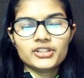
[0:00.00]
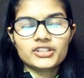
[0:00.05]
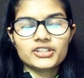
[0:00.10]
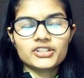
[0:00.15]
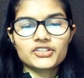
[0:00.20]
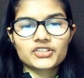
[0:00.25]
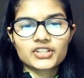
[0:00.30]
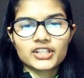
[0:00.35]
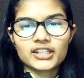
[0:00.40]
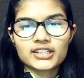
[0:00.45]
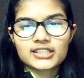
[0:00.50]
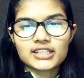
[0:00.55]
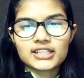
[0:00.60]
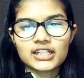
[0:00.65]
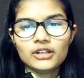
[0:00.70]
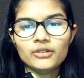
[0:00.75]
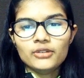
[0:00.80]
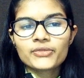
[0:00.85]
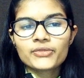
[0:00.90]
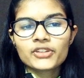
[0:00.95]
me just get
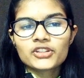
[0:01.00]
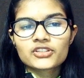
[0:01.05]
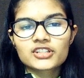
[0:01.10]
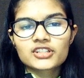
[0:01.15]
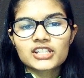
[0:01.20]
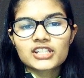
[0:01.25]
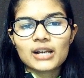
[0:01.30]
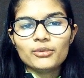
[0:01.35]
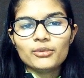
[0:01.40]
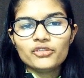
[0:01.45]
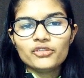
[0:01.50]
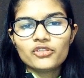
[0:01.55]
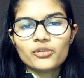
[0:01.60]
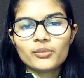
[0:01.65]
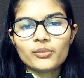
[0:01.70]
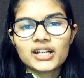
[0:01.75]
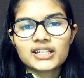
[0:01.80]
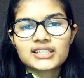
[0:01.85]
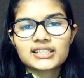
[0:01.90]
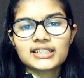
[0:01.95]
down. So Tableau
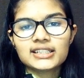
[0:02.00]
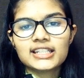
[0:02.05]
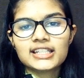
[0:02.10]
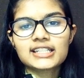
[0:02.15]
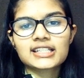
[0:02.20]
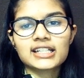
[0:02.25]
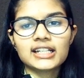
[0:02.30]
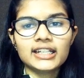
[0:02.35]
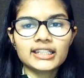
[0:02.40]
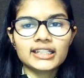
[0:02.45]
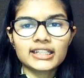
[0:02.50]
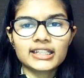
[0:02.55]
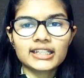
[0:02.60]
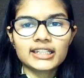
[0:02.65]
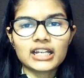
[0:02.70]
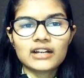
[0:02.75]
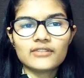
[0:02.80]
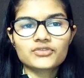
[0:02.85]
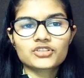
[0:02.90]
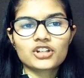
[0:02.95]
formats the data in
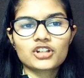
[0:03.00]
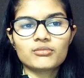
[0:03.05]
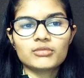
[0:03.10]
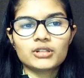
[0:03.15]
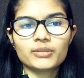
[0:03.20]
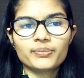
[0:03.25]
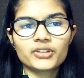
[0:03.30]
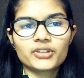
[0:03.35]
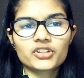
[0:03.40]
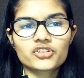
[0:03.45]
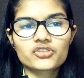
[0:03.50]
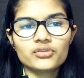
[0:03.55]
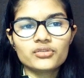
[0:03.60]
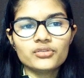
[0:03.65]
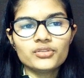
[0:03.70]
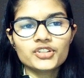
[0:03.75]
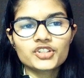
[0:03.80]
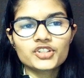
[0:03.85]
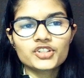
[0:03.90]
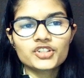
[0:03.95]
graphs,
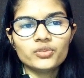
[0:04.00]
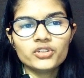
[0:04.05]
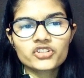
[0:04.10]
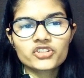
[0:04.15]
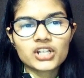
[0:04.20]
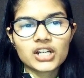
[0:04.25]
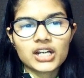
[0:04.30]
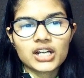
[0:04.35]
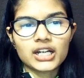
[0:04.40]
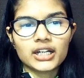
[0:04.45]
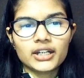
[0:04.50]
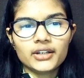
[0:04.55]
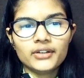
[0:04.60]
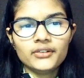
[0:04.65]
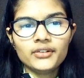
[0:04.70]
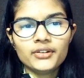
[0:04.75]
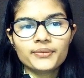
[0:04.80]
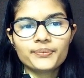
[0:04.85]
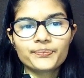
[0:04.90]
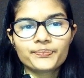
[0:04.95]
pictures, which
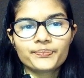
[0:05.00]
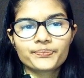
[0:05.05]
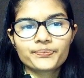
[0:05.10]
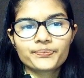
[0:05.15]
are